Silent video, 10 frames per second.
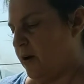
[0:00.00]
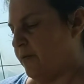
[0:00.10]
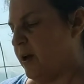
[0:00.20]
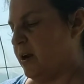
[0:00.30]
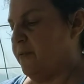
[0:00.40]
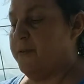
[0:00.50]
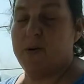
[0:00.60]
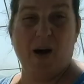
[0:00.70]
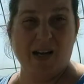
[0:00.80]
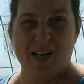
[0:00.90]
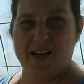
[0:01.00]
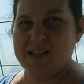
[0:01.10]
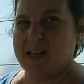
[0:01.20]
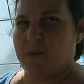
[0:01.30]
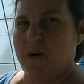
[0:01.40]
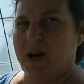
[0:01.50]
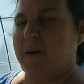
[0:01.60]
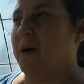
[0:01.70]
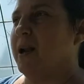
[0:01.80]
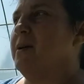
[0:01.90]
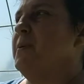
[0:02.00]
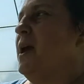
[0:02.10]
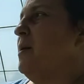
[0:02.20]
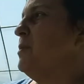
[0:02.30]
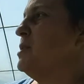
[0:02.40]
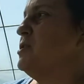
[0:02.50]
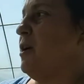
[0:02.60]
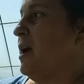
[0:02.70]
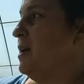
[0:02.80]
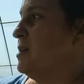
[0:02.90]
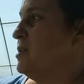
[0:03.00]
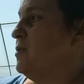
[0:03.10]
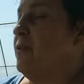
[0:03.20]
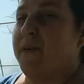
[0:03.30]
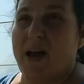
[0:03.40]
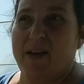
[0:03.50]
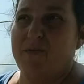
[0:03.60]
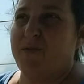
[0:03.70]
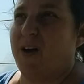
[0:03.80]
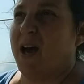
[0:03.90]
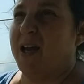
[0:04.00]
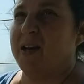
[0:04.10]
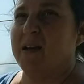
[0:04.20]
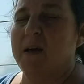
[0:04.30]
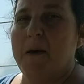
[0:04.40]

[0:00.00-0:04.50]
I've got a few ideas on what I want to be able to try and do if I can find